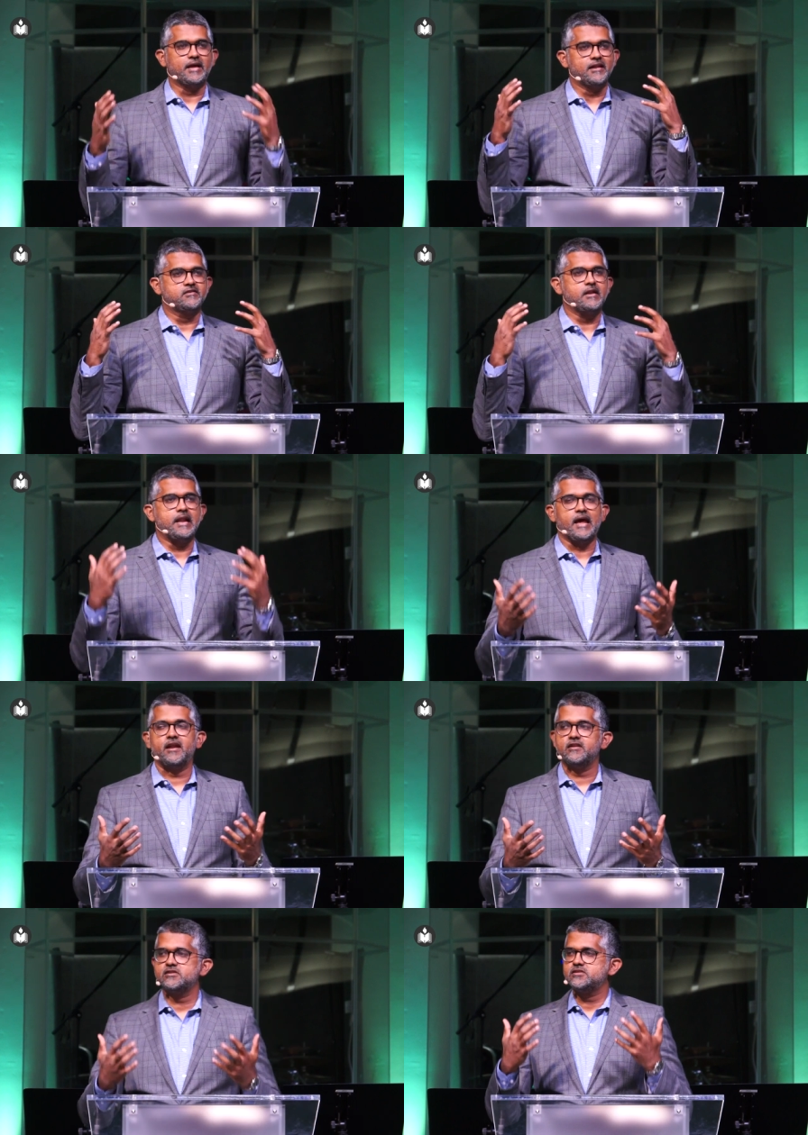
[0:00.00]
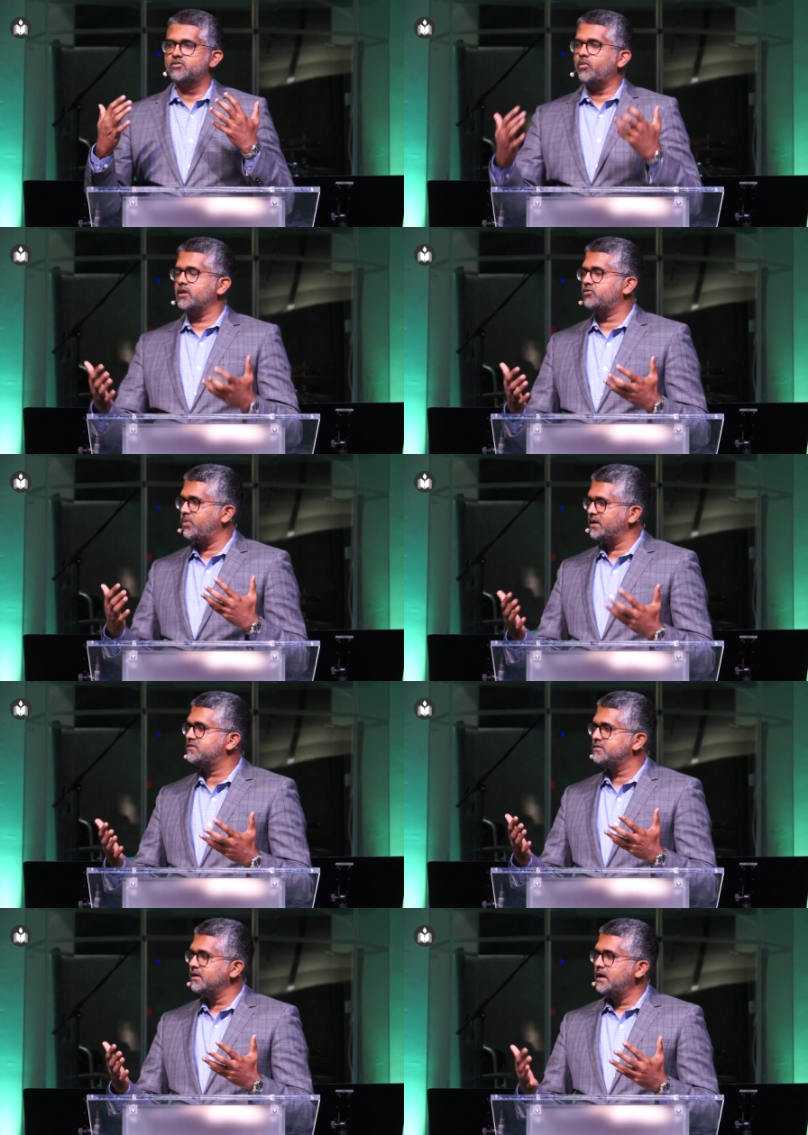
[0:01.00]
That's the lens with
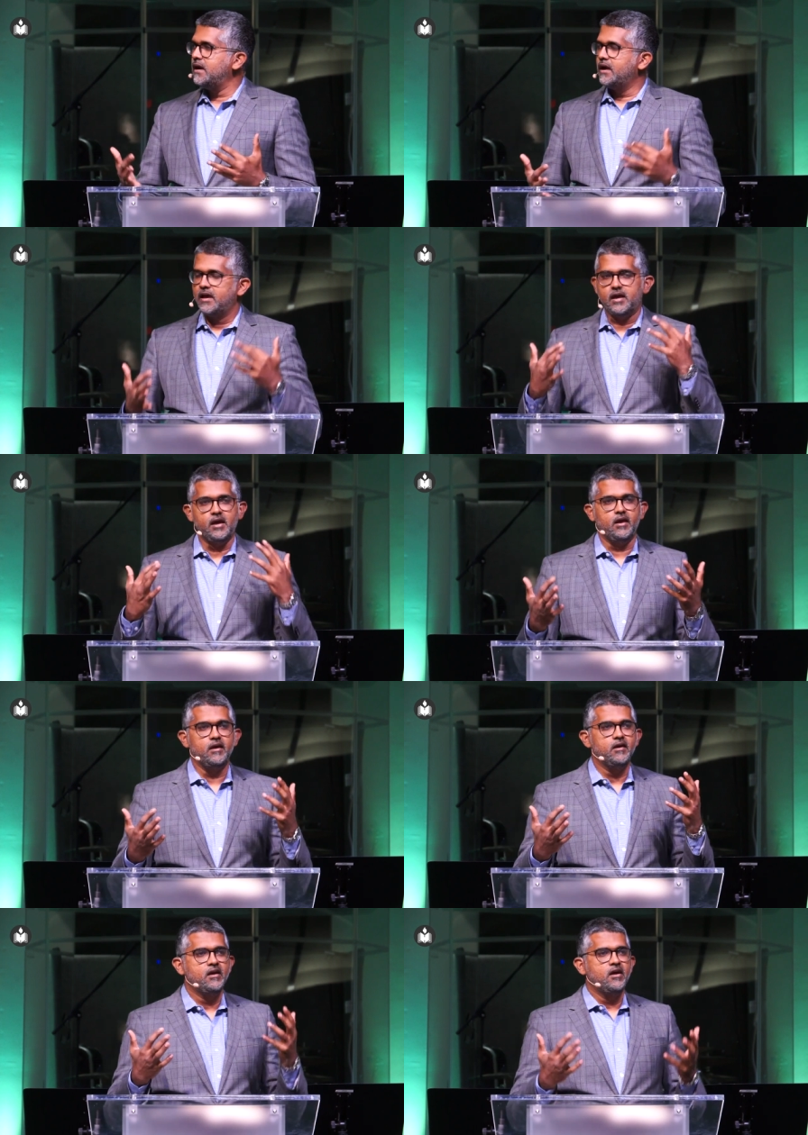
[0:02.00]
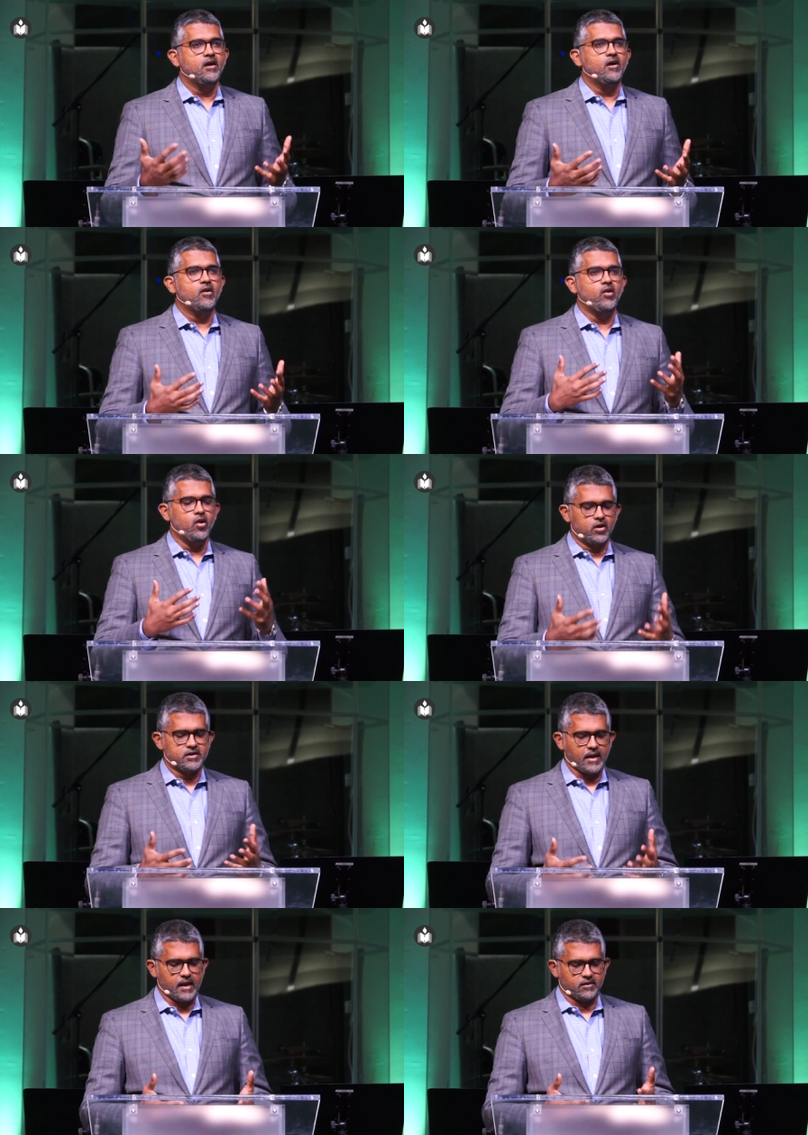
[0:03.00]
which he
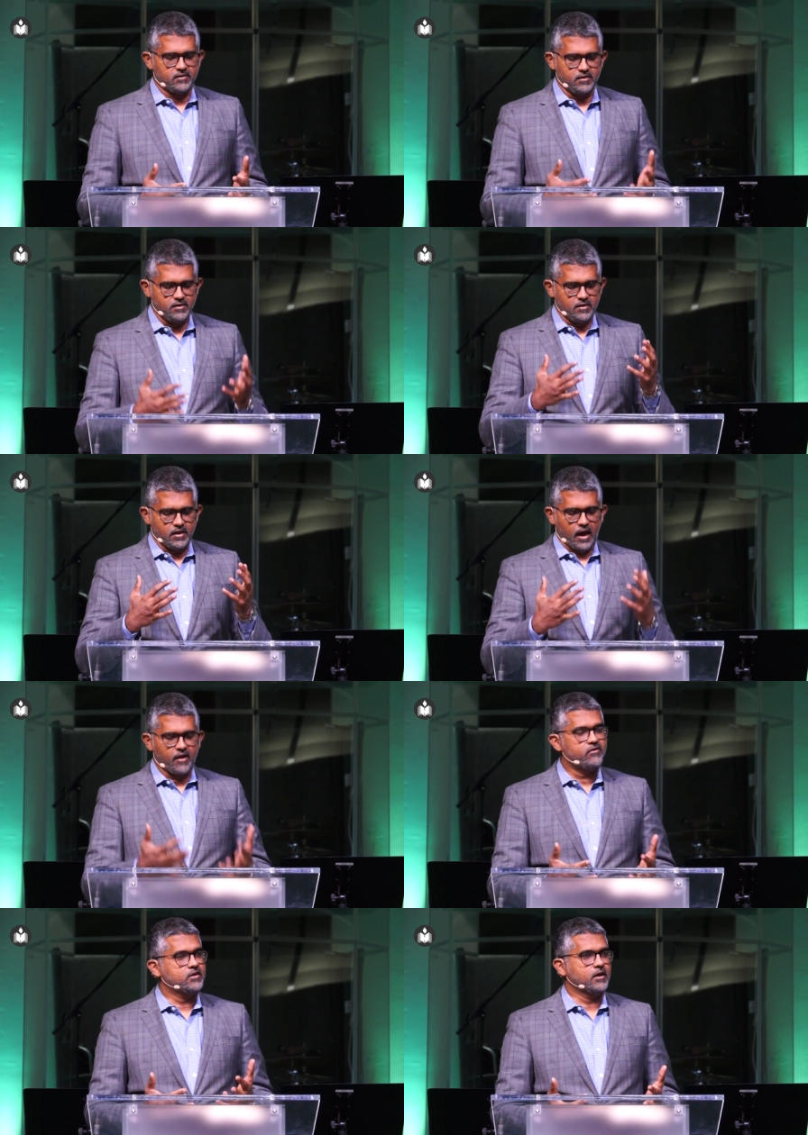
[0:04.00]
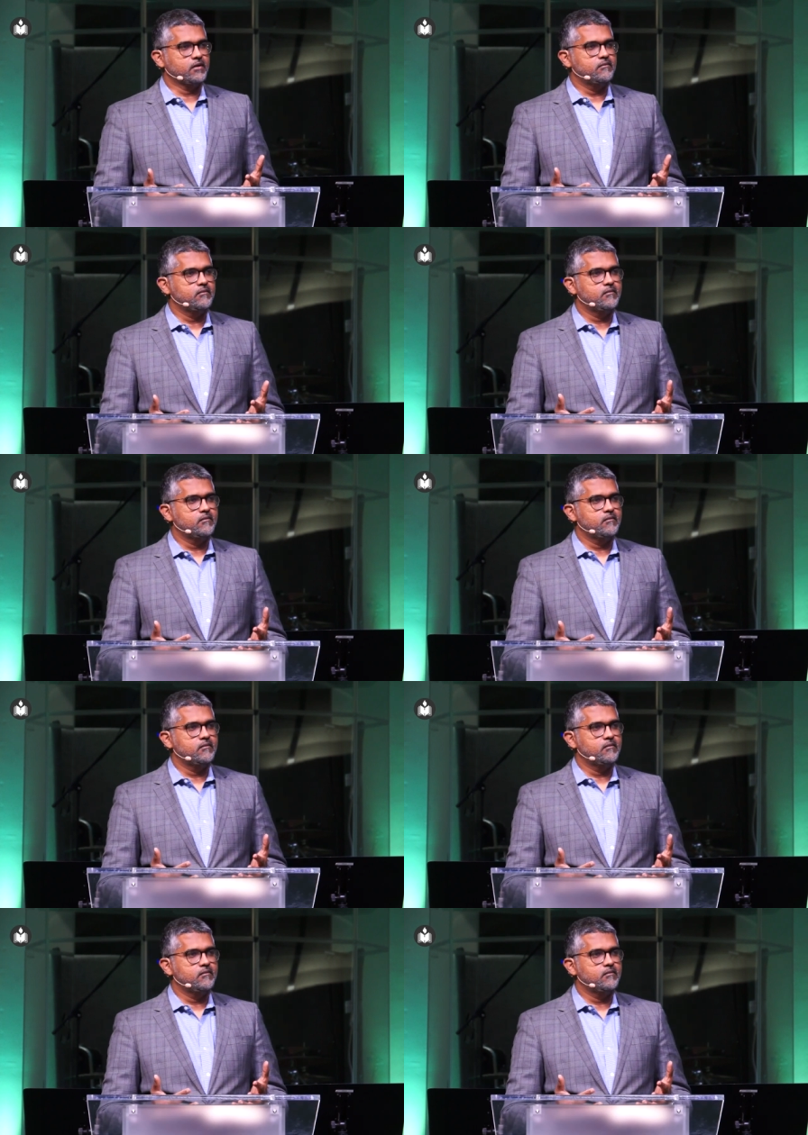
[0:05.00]
looked at everything.